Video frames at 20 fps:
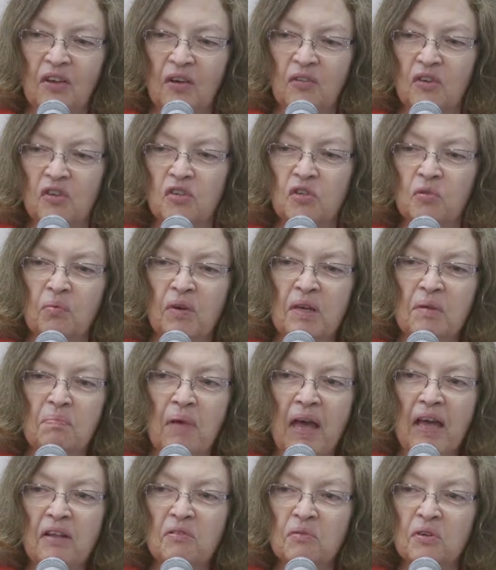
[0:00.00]
You know, there's 3
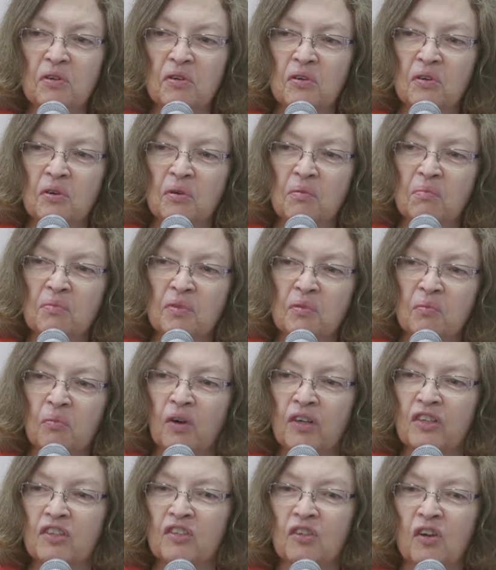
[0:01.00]
bedrooms,
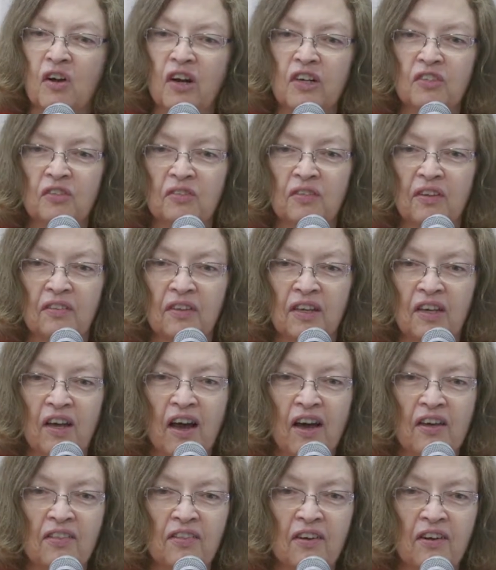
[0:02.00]
one's larger than the
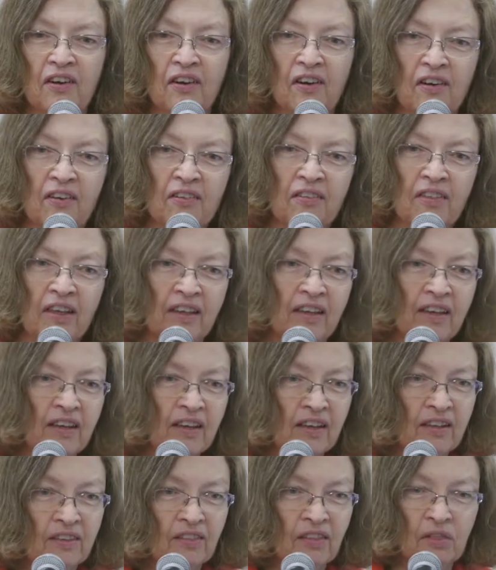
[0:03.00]
other. The
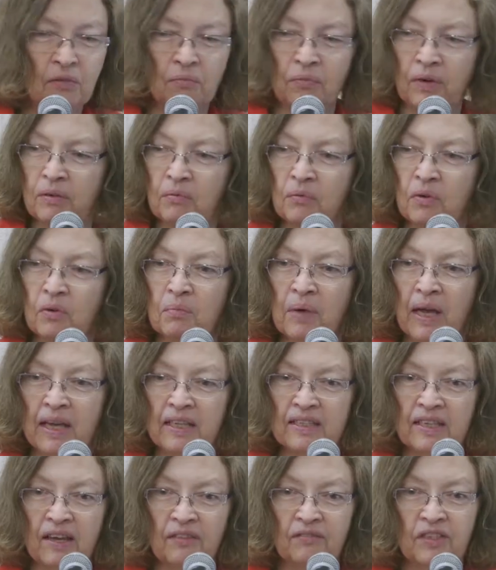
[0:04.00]
3
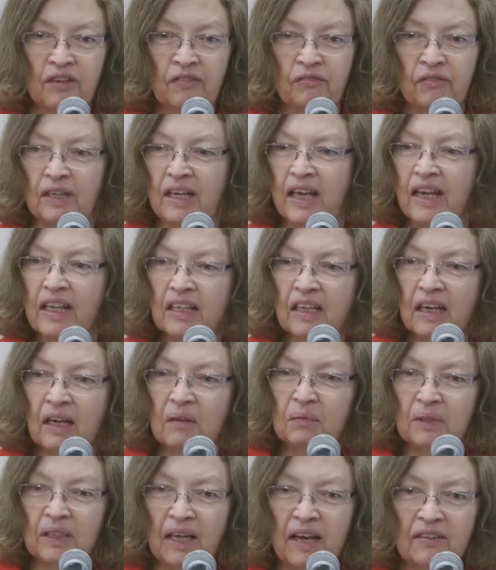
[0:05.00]
roommates have different
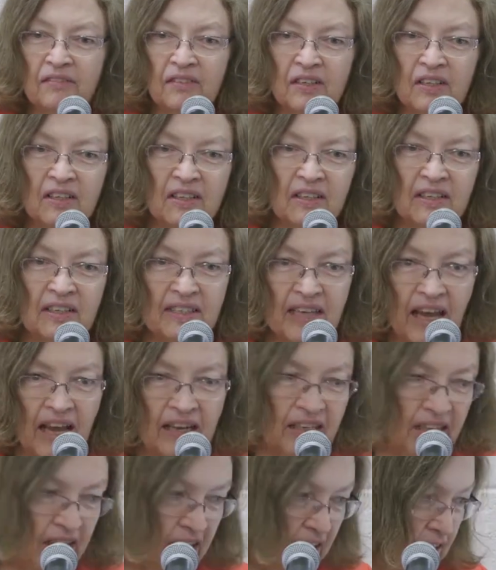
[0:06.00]
income levels.
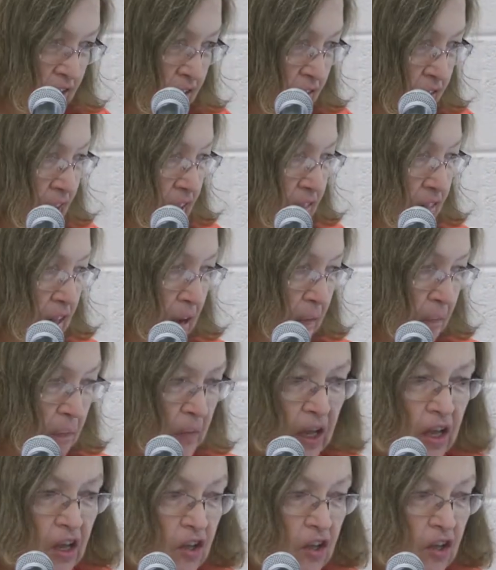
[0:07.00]
How do you handle that thing?